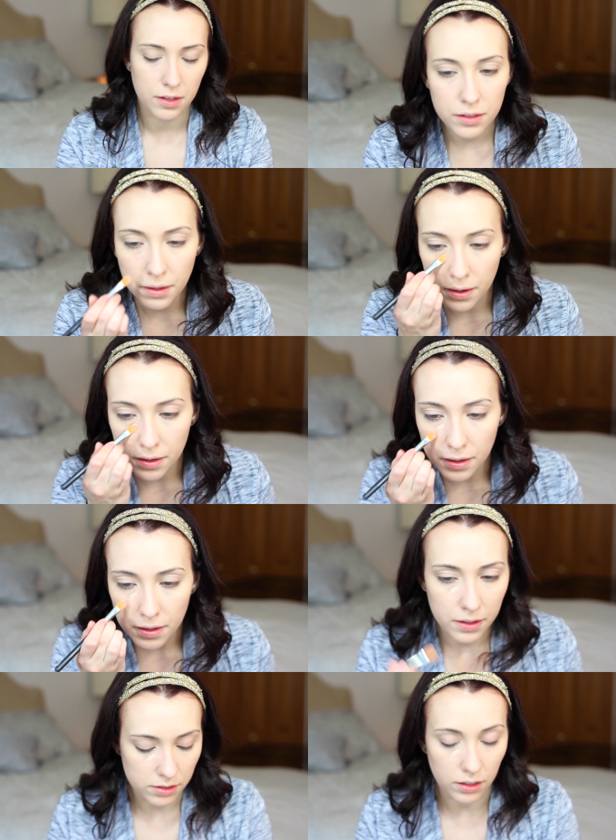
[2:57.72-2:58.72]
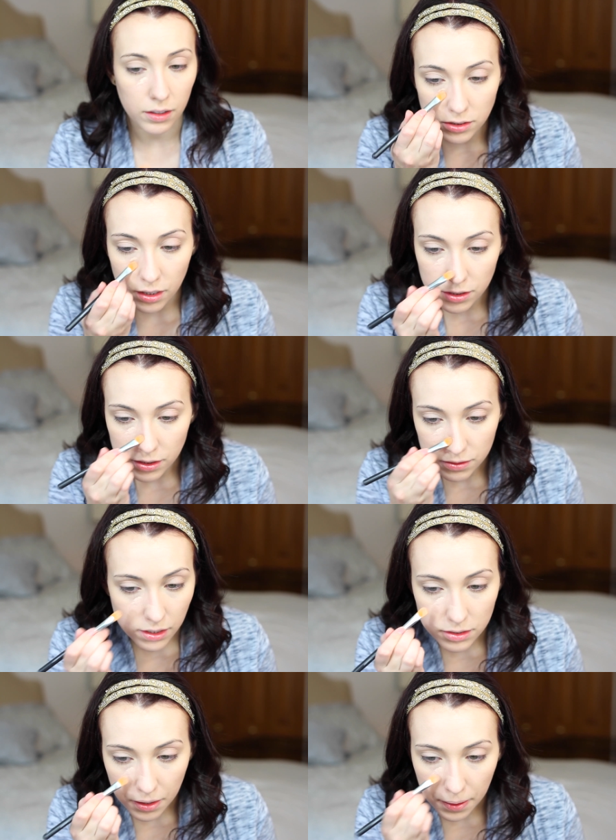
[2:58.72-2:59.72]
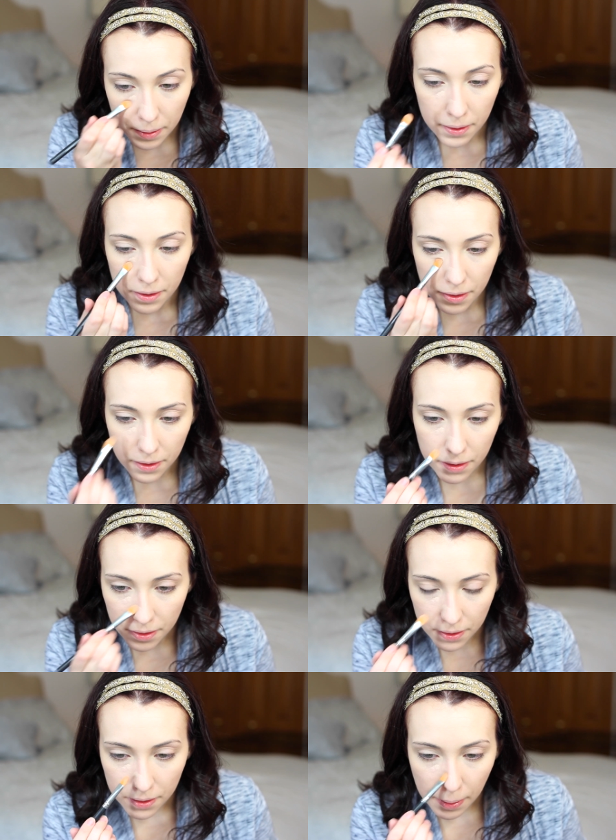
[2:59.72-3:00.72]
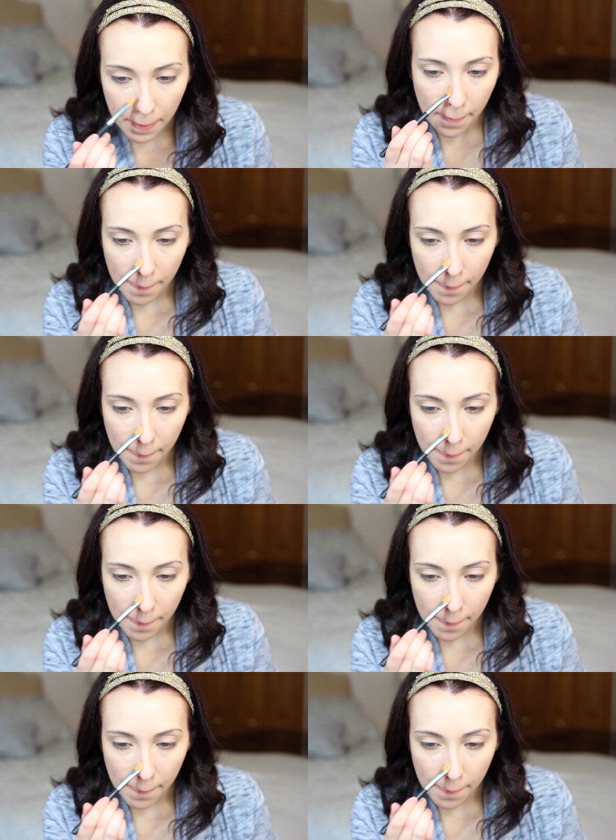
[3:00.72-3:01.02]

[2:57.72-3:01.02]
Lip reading: And then I'm just taking a little bit more of my concealer to a